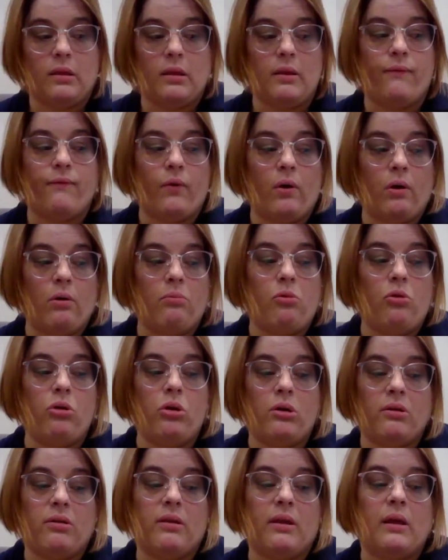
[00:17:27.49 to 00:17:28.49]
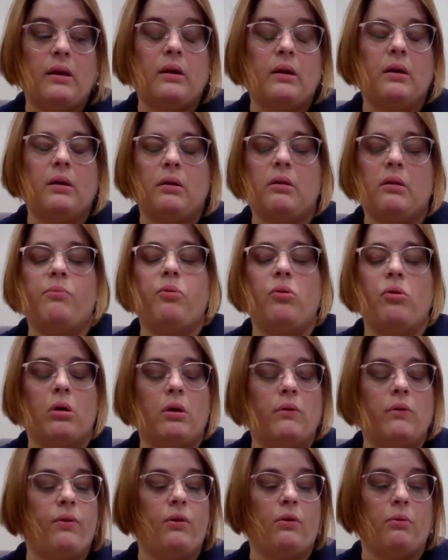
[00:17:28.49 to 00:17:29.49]
the far more excited and
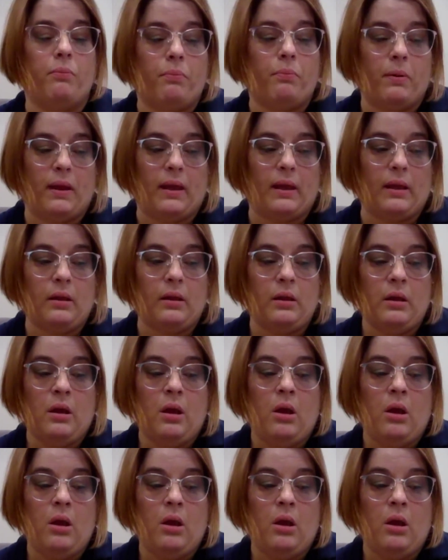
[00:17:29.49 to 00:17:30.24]
supportive they'll be.